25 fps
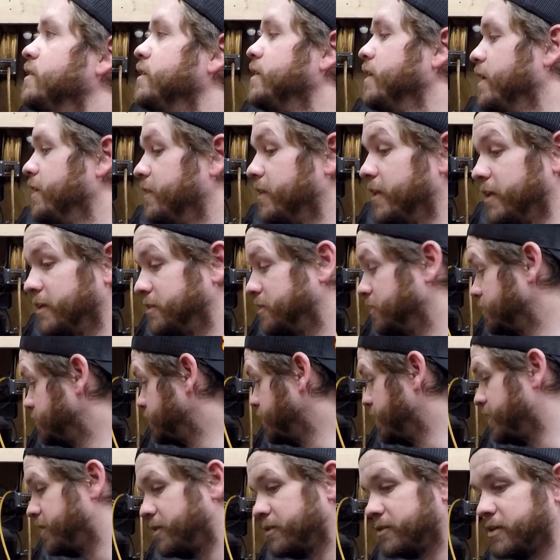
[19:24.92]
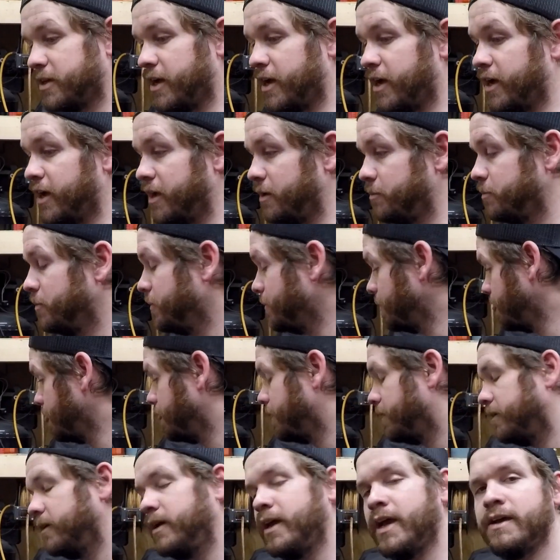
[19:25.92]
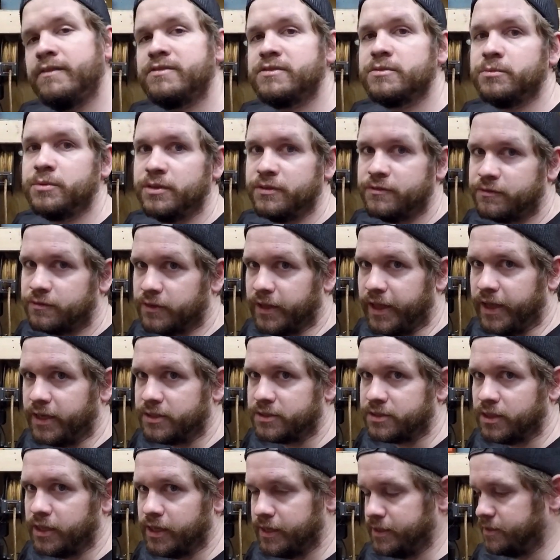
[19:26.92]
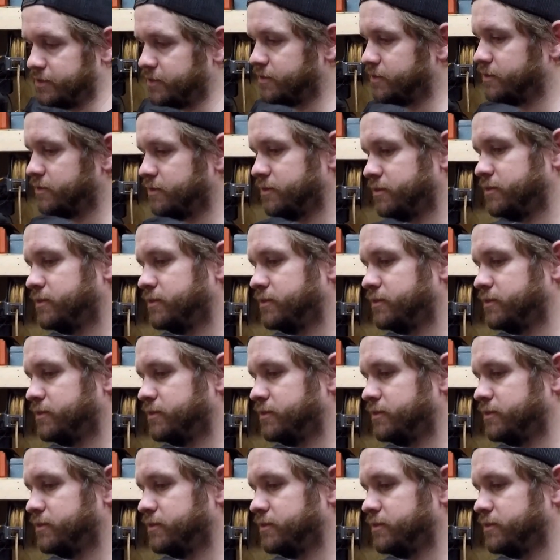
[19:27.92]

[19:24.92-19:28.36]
And then just take your time, have some good flashlights,